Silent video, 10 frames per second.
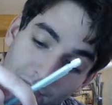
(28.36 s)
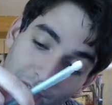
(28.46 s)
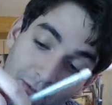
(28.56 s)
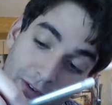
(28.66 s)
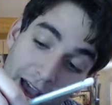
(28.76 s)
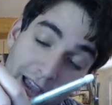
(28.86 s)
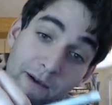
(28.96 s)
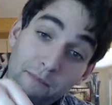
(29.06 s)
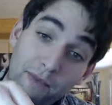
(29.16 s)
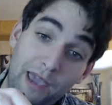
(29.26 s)

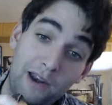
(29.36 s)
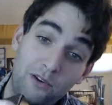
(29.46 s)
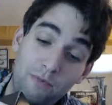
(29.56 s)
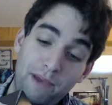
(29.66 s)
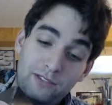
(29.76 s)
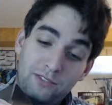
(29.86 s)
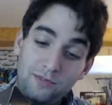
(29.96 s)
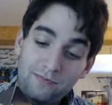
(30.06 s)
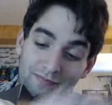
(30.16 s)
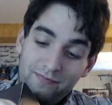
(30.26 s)
via mechanical
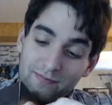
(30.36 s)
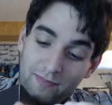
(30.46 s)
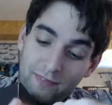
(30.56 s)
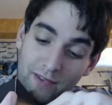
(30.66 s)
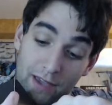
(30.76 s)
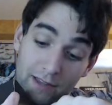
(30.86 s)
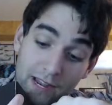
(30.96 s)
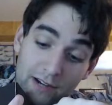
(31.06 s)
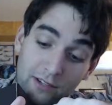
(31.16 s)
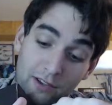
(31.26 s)
pencil. It is
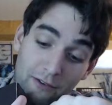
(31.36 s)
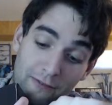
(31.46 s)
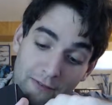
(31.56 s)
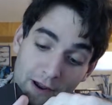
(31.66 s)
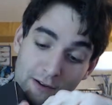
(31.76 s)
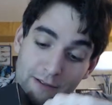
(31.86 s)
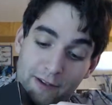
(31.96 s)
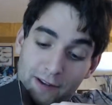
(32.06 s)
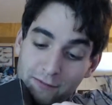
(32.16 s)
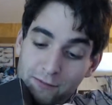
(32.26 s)
actually a very
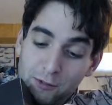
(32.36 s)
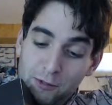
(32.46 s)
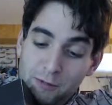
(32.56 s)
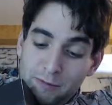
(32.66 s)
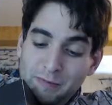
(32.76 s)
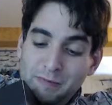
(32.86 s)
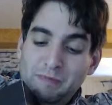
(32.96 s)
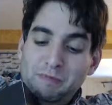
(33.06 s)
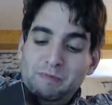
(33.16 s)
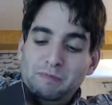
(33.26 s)
effective tool
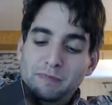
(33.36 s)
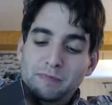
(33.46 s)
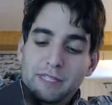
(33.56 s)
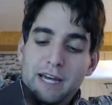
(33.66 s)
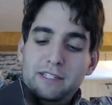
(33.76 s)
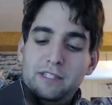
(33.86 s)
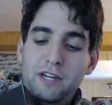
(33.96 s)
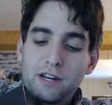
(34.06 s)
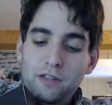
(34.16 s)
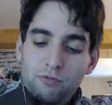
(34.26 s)
at
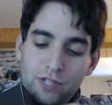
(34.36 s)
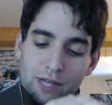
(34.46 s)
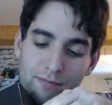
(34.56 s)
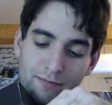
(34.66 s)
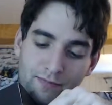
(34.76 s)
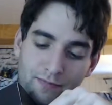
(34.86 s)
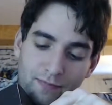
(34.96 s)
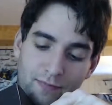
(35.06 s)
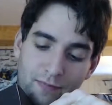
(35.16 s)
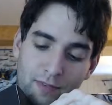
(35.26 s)
cutting through tape.
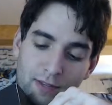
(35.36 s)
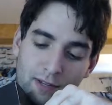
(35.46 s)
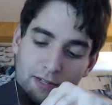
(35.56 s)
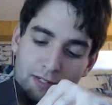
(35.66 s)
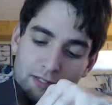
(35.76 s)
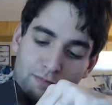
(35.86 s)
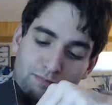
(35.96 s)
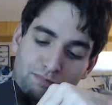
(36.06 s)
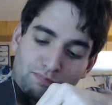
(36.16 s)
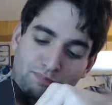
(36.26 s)
Just
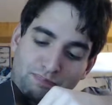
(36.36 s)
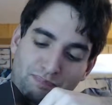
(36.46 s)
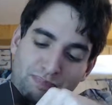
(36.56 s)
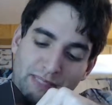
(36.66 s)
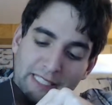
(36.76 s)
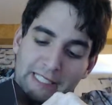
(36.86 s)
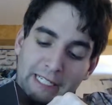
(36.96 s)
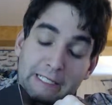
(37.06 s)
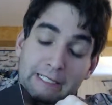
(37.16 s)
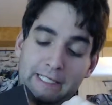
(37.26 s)
punch
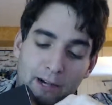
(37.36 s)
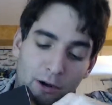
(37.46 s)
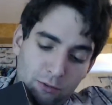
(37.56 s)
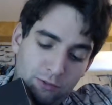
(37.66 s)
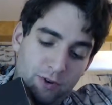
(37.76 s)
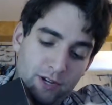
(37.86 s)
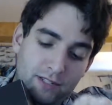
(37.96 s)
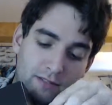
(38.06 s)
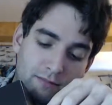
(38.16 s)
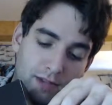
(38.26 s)
a hole through
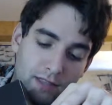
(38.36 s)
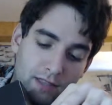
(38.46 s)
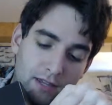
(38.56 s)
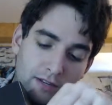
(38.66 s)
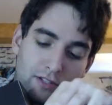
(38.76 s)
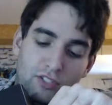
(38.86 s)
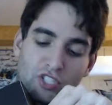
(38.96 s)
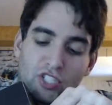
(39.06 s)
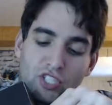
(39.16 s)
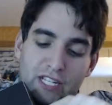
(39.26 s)
it and then
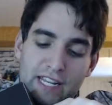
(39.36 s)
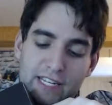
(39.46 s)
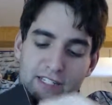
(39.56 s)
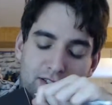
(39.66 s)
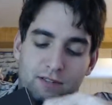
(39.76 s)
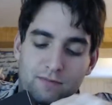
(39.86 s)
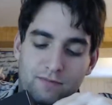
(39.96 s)
slit.